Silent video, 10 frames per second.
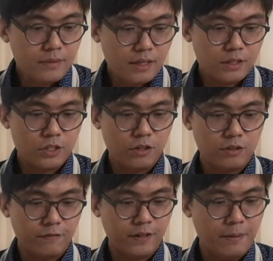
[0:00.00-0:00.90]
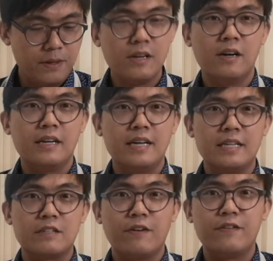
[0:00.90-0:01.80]
So the filet mignon
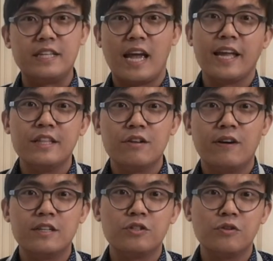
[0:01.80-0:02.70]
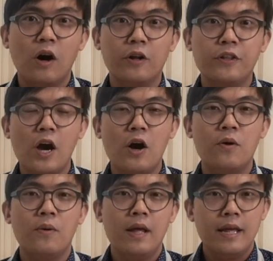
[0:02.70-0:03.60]
is very tender, as you all
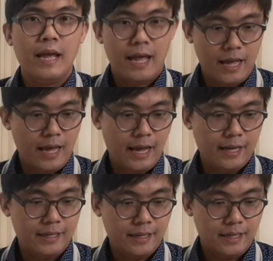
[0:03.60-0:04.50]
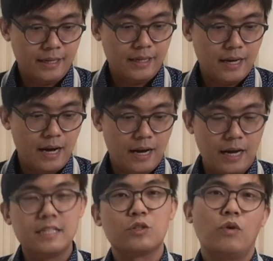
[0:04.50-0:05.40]
know, and
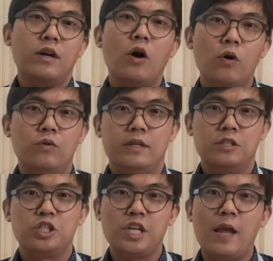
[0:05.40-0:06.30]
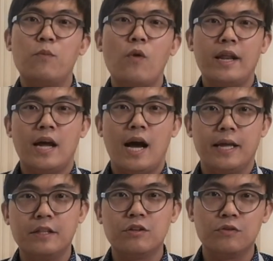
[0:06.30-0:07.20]
I just want to hold its shape when
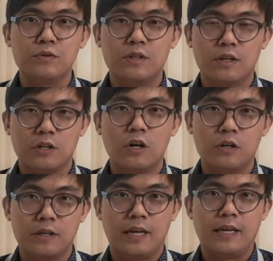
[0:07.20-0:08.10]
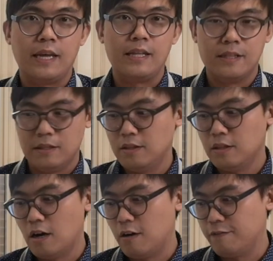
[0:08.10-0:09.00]
I do the cooking in the
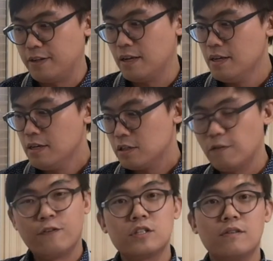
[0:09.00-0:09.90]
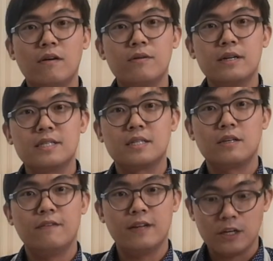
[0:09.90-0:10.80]
oven. So first of all, we're going to
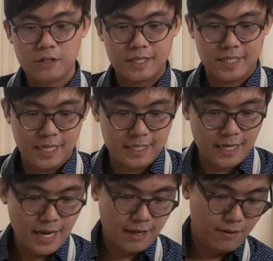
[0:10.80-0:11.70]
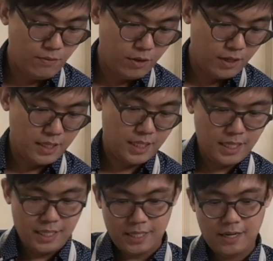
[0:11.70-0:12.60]
give it a good seasoning. We're going to
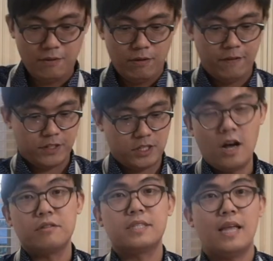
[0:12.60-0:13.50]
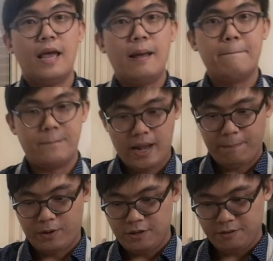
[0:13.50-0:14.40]
season it with salt and
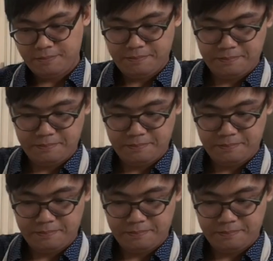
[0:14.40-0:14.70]
pepper.